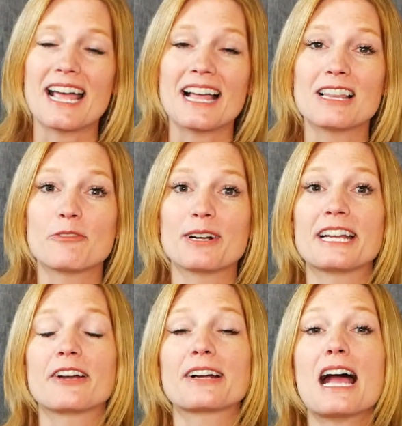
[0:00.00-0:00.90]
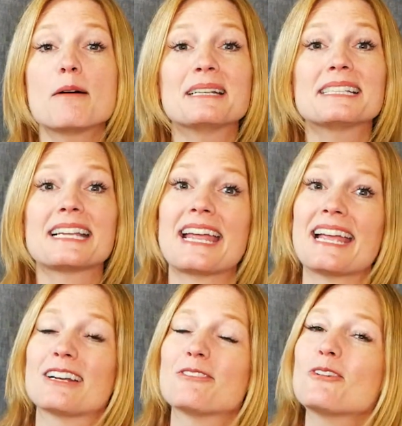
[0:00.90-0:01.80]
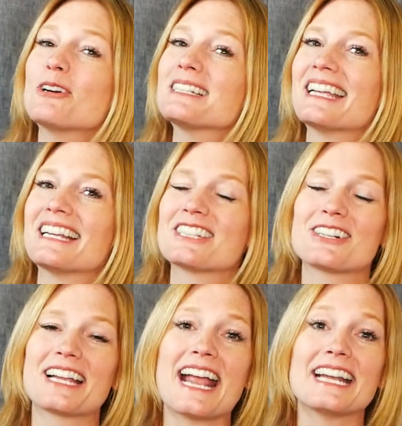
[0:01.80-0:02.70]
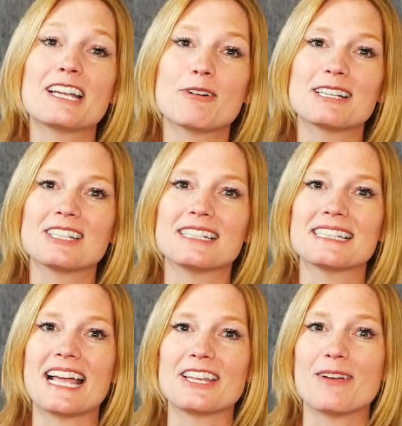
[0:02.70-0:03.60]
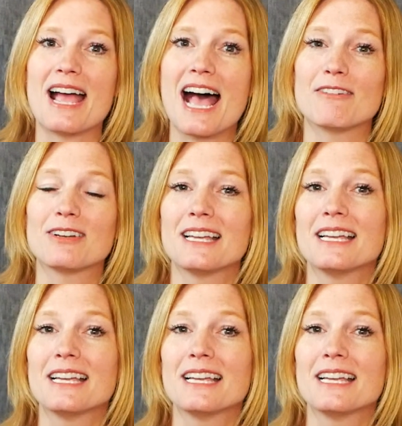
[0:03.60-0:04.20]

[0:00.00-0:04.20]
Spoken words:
I love reading your comments and, of course, answering any questions that you have.